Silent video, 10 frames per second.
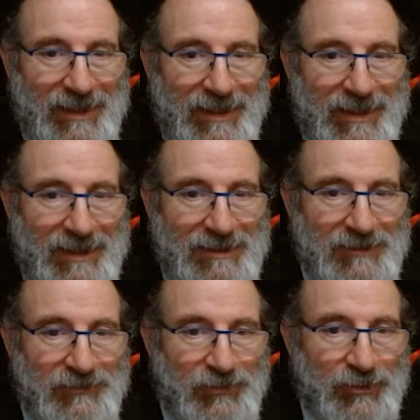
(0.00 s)
and
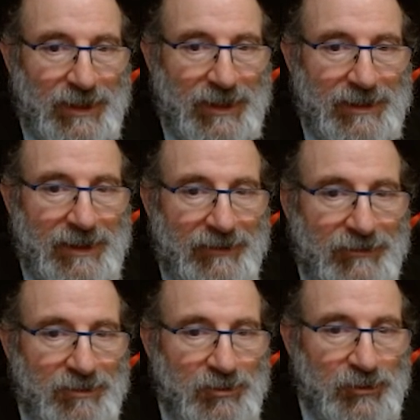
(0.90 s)
for any
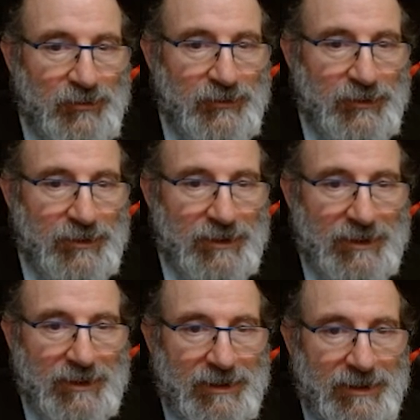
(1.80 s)
other moves
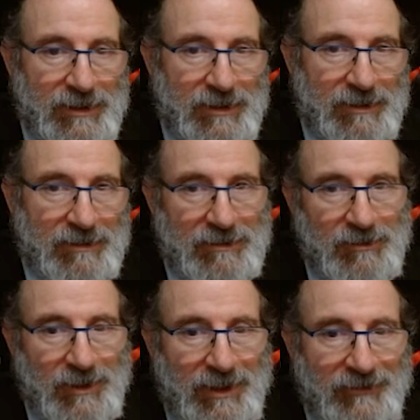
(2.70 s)
you
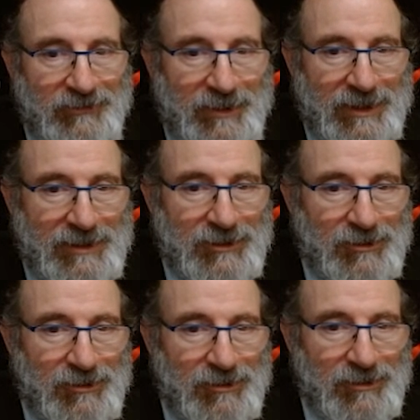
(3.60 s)
will have mate.
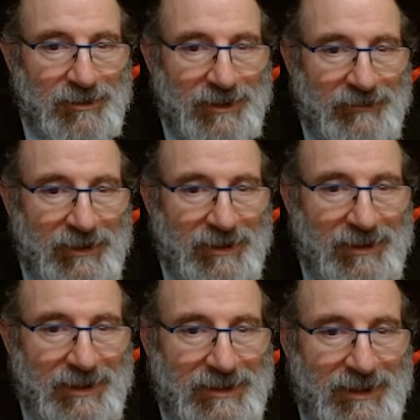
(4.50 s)
So
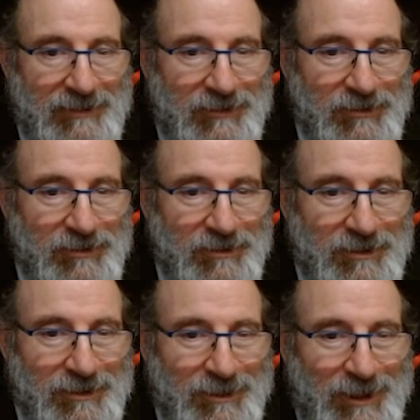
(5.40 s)
let's have a look.
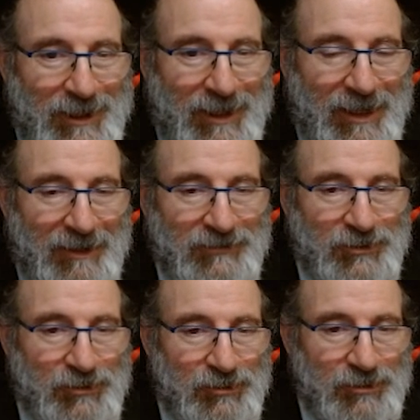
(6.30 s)
After
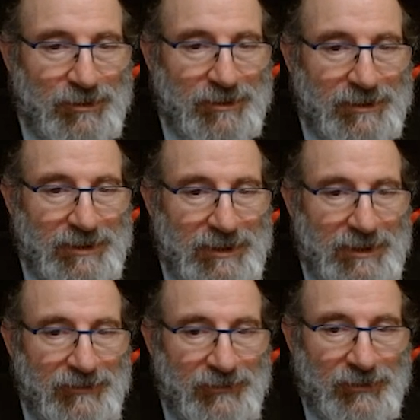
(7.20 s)
rook
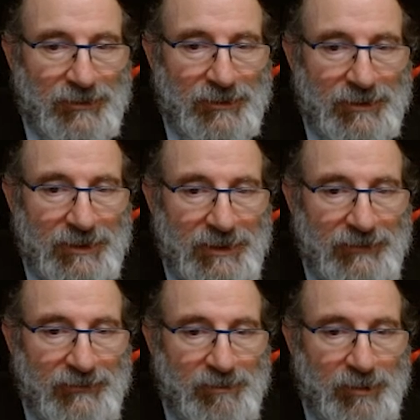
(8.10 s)
d4,
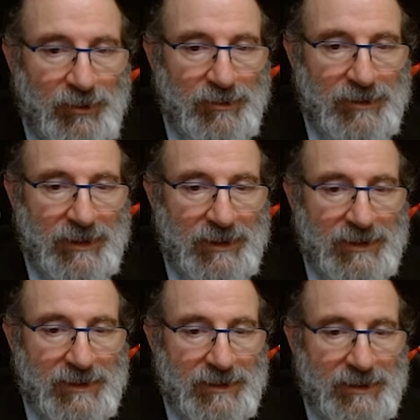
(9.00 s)
if pawn
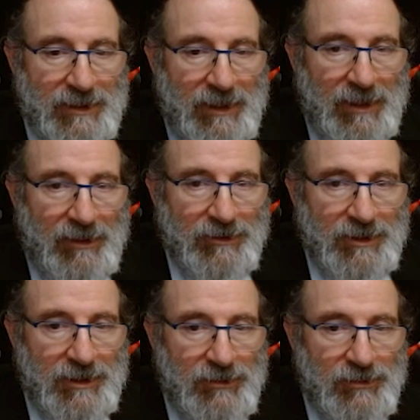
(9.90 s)
takes on
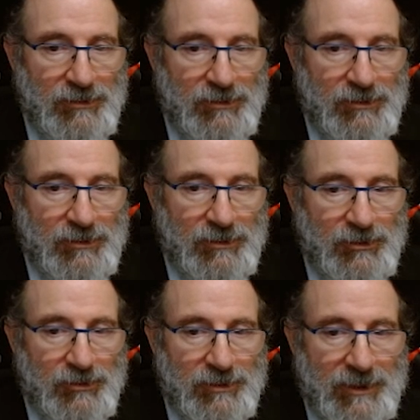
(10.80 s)
e2,
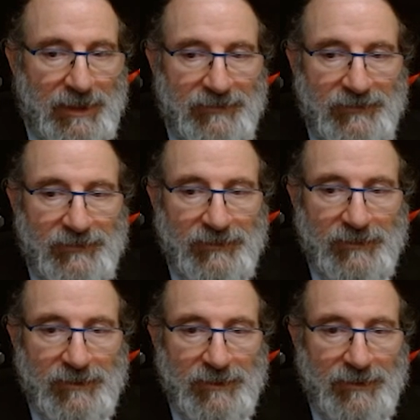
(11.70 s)
rook
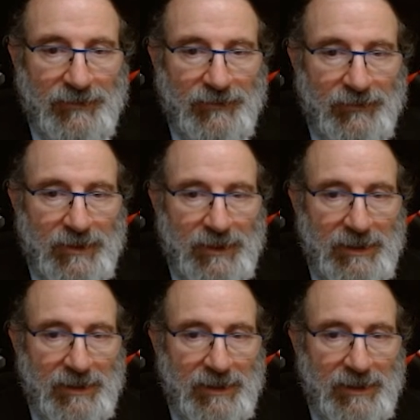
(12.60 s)
f3.